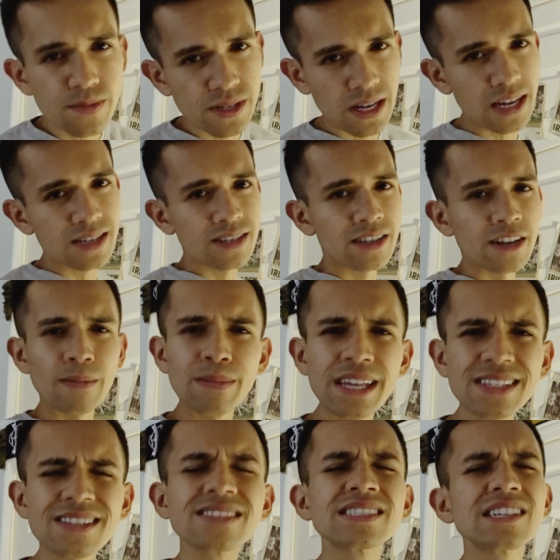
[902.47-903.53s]
stays in there. But
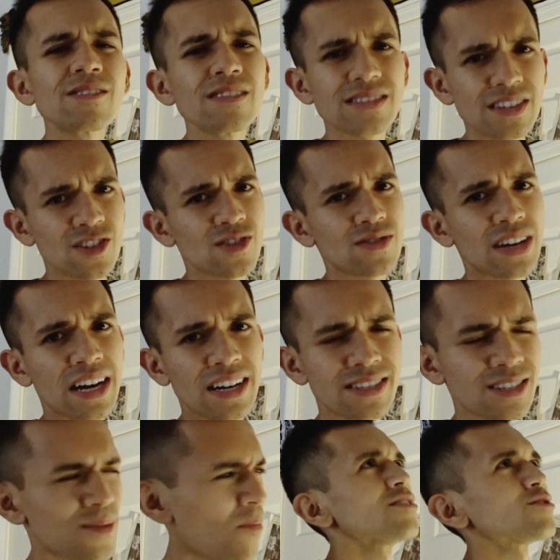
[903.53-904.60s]
that's a serious issue,
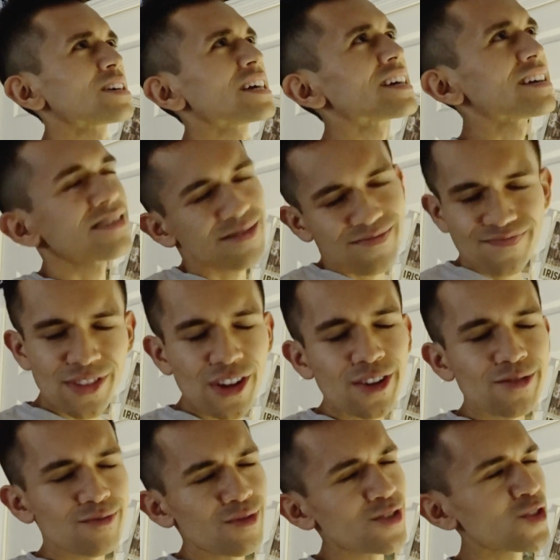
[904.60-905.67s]
guys. Look, I get it. You know,
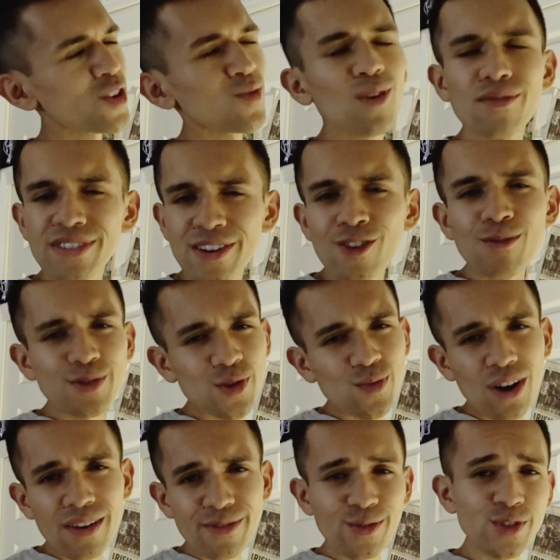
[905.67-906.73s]
when you're trying to wolf down a whole bunch of
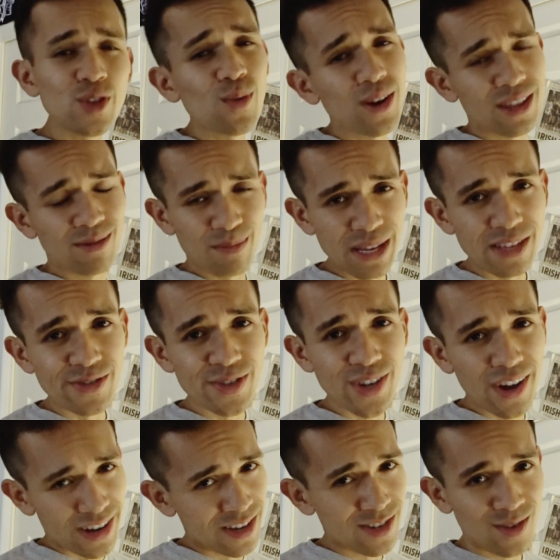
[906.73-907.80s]
waffles, you want them to be a little
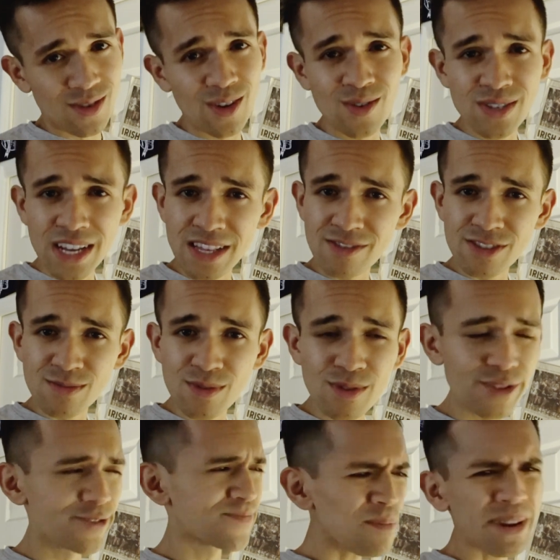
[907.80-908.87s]
soggy so it goes down a little
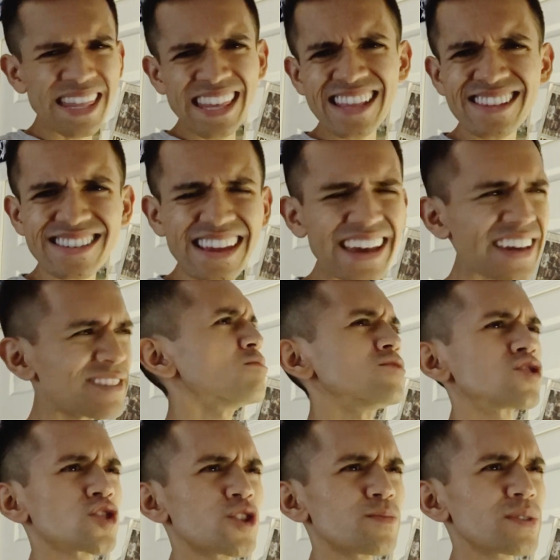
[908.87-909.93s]
smoother. But at the end of the day, when
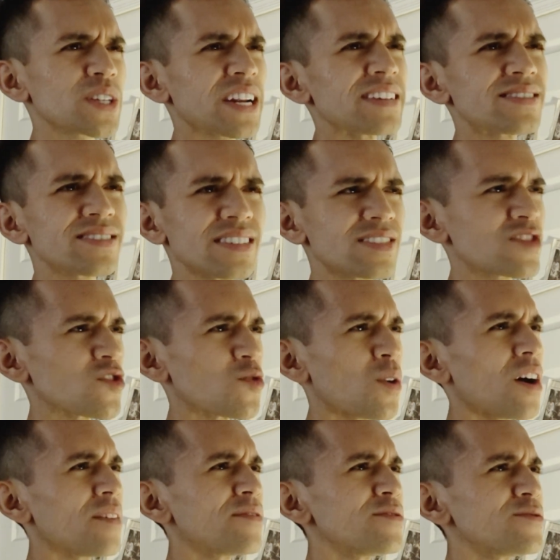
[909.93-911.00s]
syrup just kind of sits in your
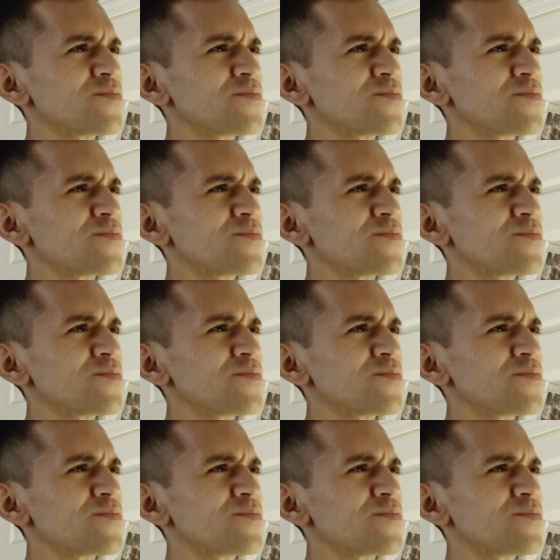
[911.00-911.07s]
waffle,